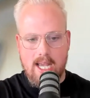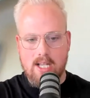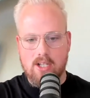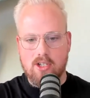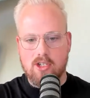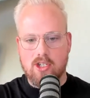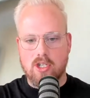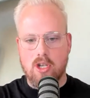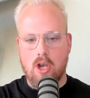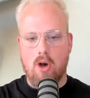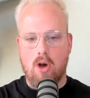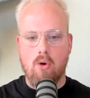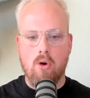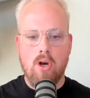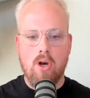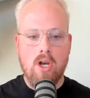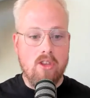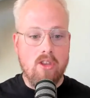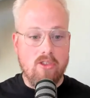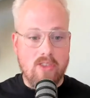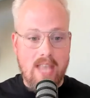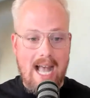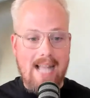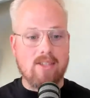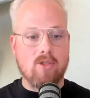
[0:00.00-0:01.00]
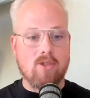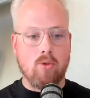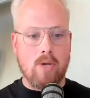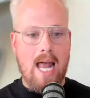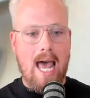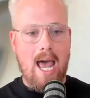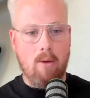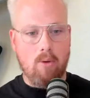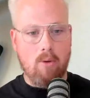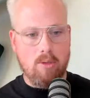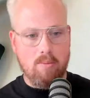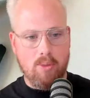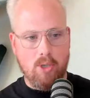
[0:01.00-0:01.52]
And so that's what
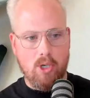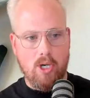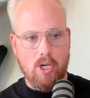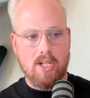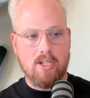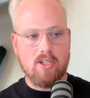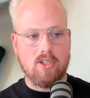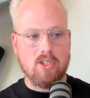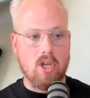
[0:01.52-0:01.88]
I would put.